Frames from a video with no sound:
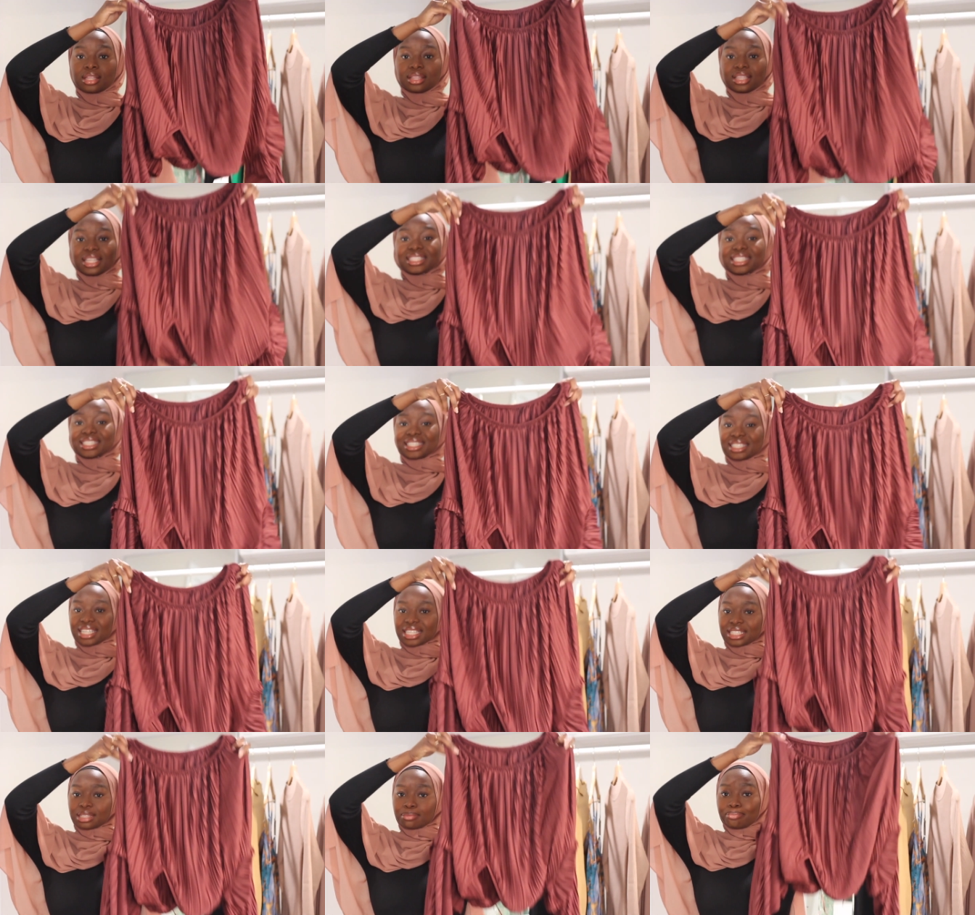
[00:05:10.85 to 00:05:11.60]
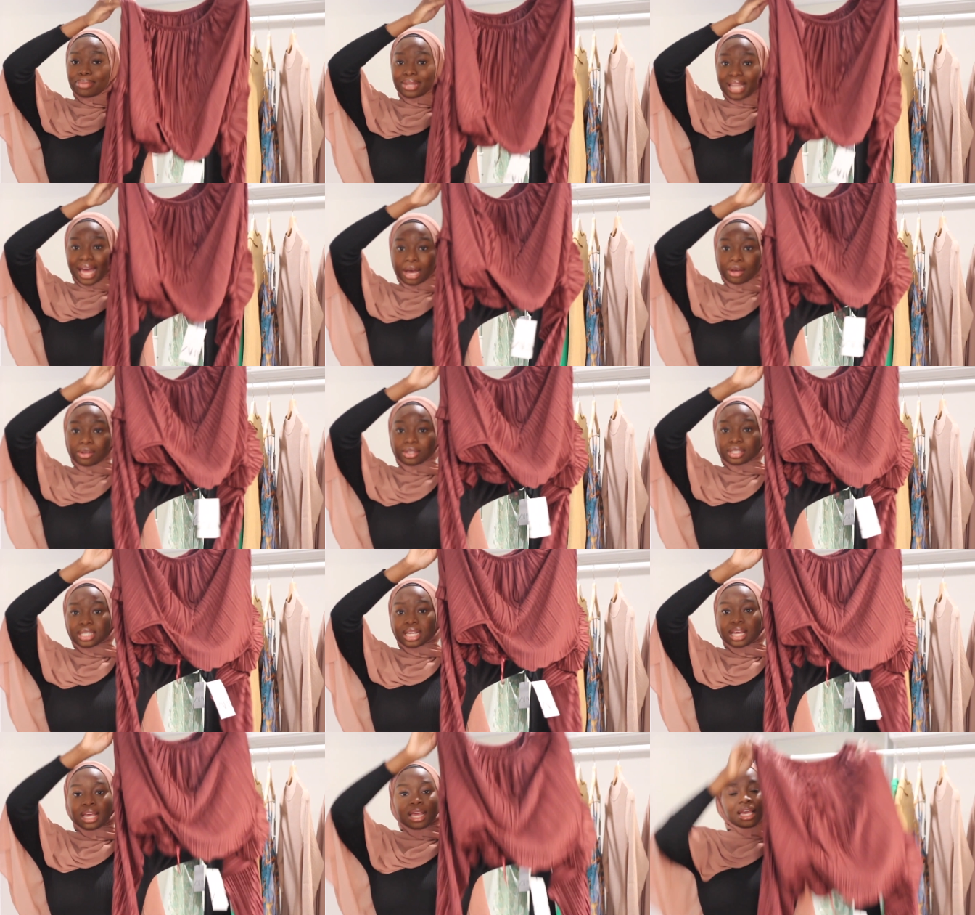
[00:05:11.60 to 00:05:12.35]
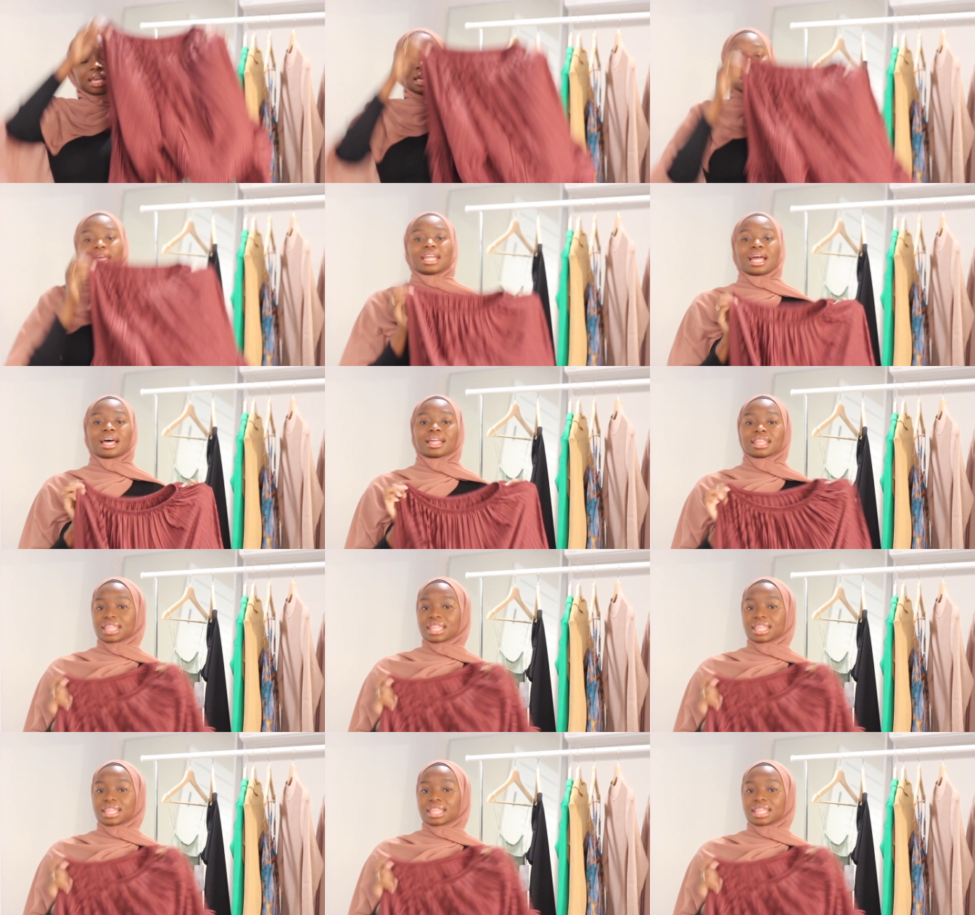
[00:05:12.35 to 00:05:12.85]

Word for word: This is this blouse and I